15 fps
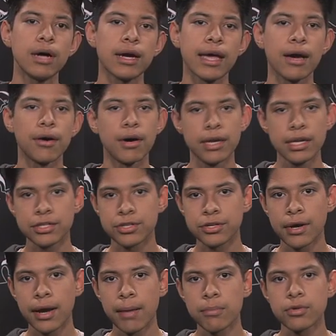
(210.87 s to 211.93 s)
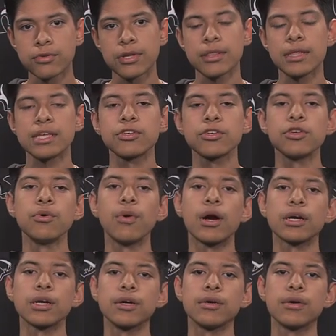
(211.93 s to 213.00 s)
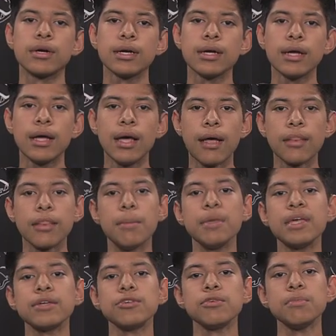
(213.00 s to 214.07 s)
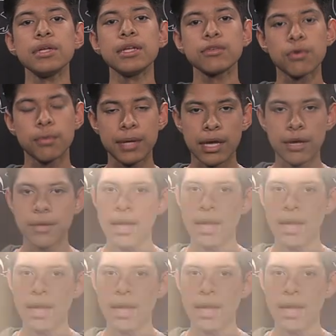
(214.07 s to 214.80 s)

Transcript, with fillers: account on Instagram using this QR code. The BSU meetings will be held